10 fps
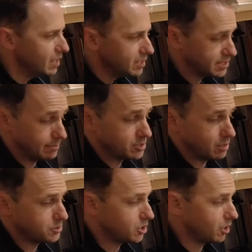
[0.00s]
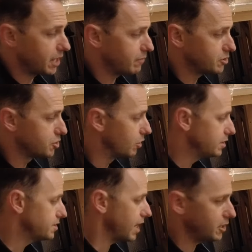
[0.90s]
Sometimes you don't have a
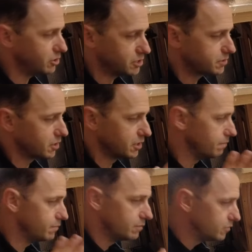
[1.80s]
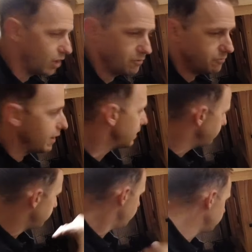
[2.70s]
choice, and you just got to you know vent
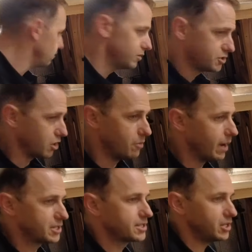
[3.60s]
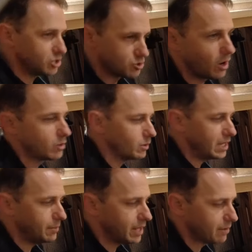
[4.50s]
so much that you try to
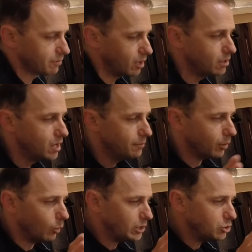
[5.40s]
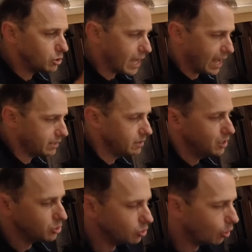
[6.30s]
inhibit airflow. But when you can,
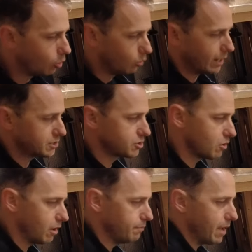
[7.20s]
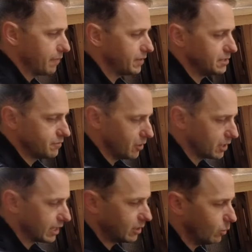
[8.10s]
you always try and mount these
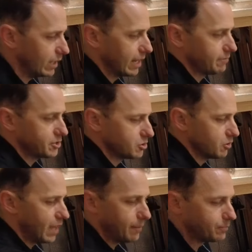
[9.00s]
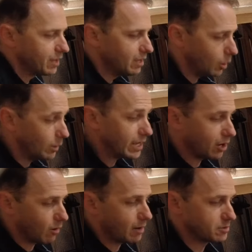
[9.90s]
vertically. We love to do that, and we get
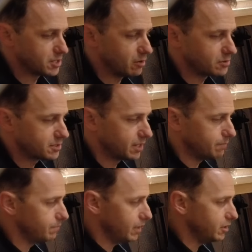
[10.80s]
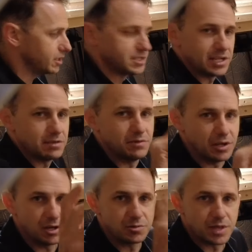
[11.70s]
great results. Um, and you can see the
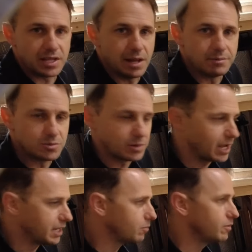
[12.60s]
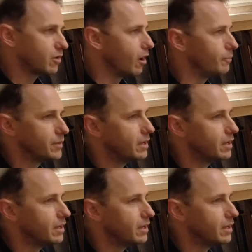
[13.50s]
videos with our numbers we're getting. And we've got